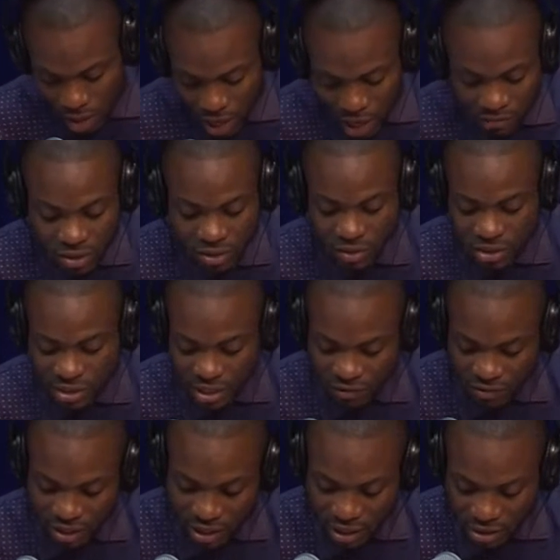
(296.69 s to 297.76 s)
after
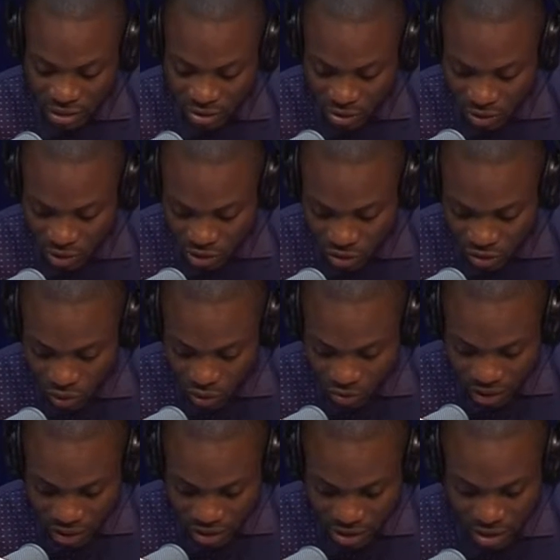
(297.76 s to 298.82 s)
receiving it to ensure
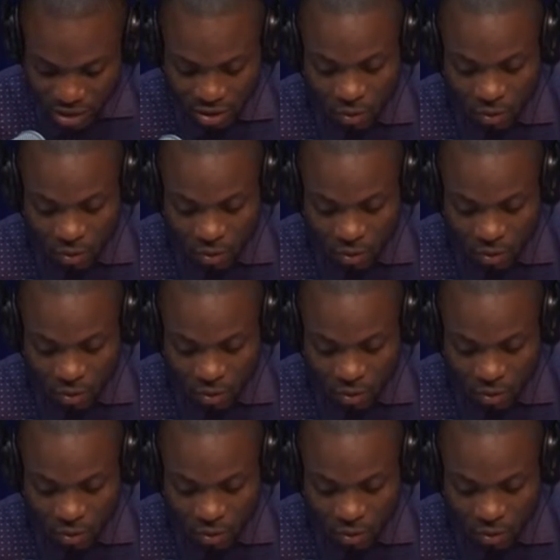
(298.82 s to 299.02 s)
that